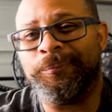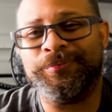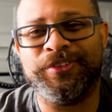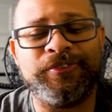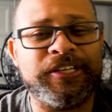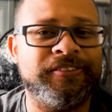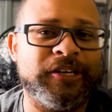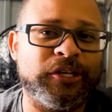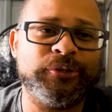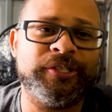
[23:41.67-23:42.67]
You could have
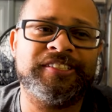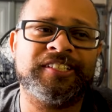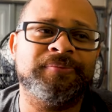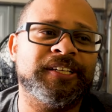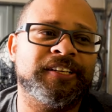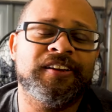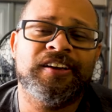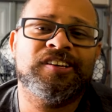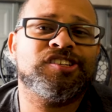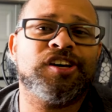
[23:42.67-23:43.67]
included something
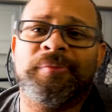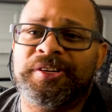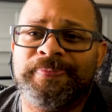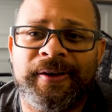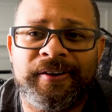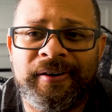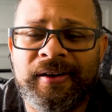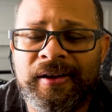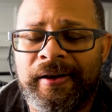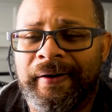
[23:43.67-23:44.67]
so much better,
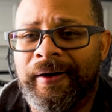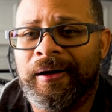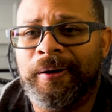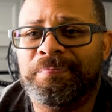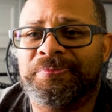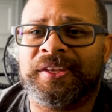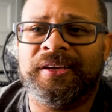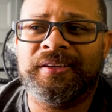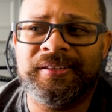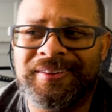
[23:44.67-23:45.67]

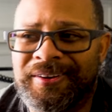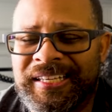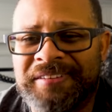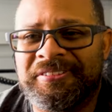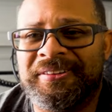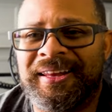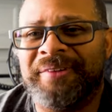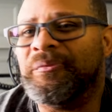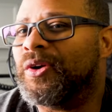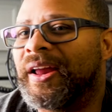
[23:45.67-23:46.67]
you know, even
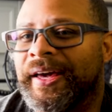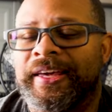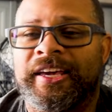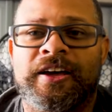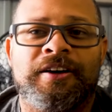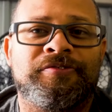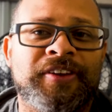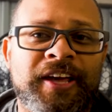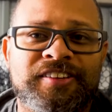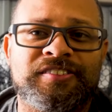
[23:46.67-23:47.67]
more like a
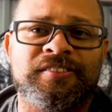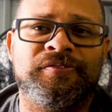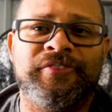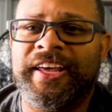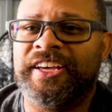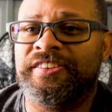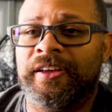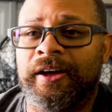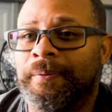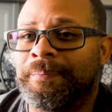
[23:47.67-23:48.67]
finesse
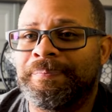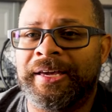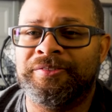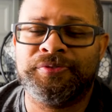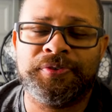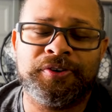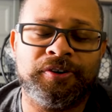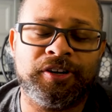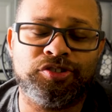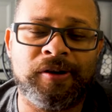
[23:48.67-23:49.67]
bait
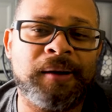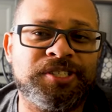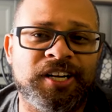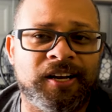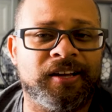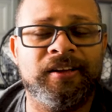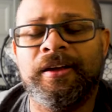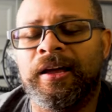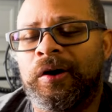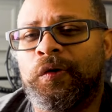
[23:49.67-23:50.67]
for a drop shot
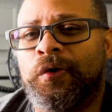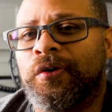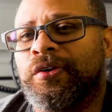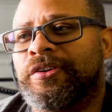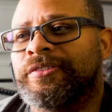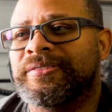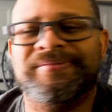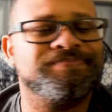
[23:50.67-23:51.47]
or